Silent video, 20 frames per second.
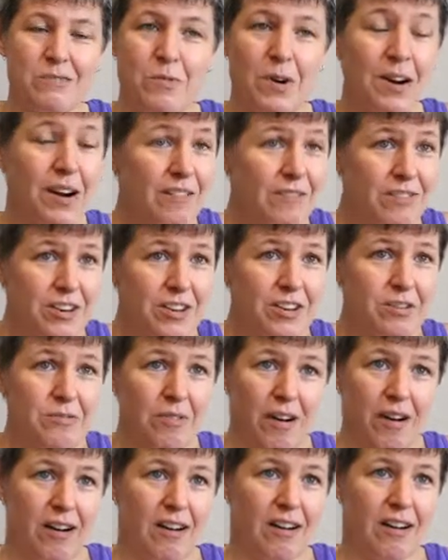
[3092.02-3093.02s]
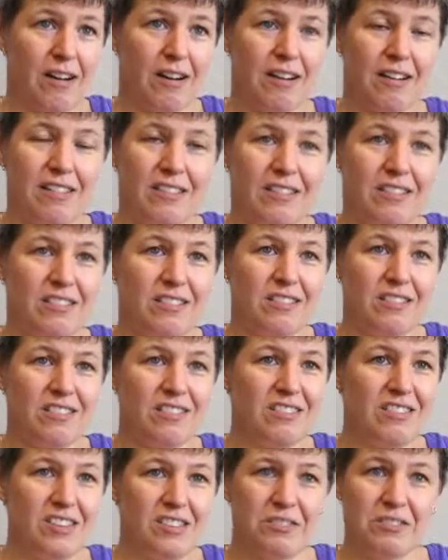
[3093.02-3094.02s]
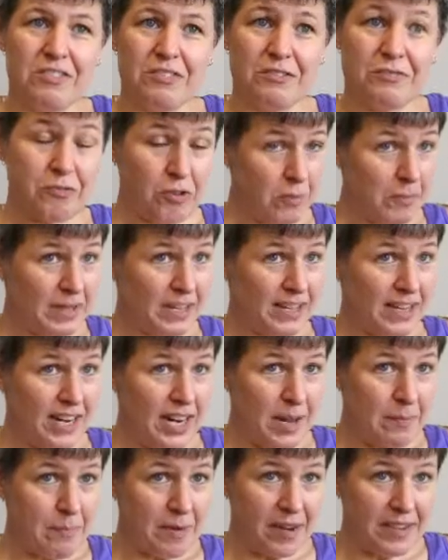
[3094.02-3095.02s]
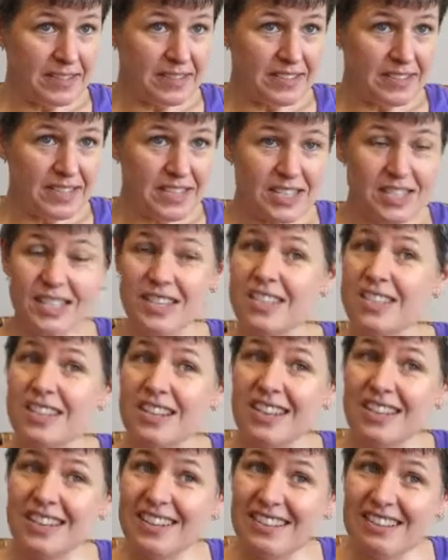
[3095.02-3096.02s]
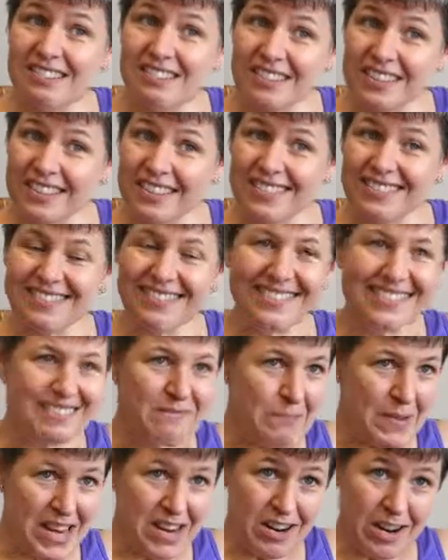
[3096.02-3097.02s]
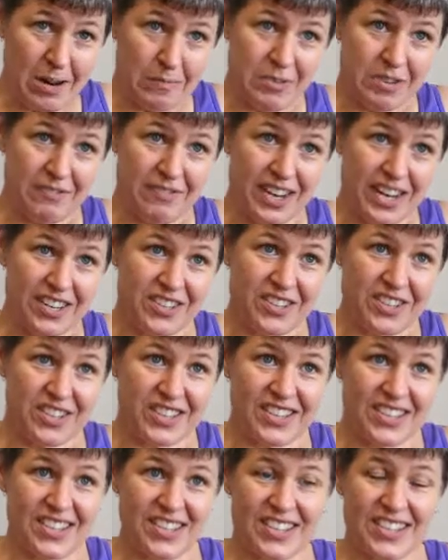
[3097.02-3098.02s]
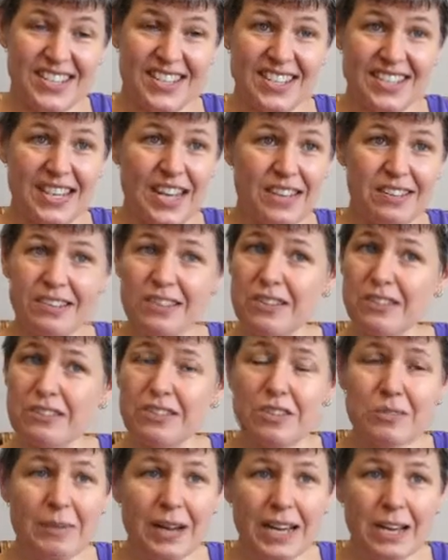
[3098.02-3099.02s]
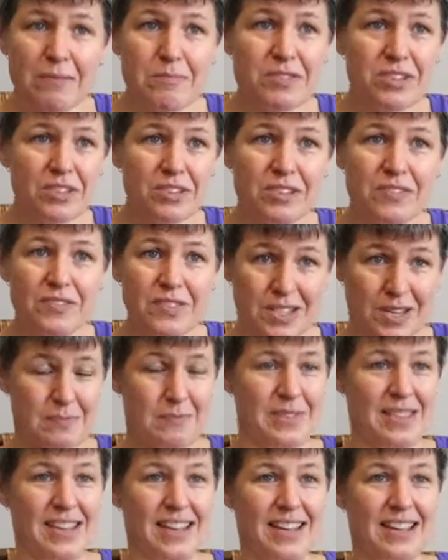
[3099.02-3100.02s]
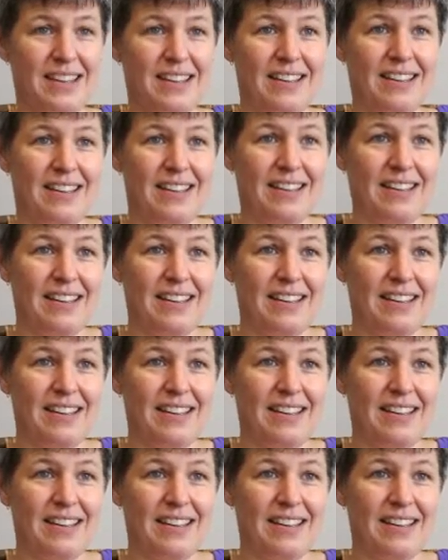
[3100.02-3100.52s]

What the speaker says: Wherever you are, you can formulate hypotheses, you can make observations. To test those, you might observe something,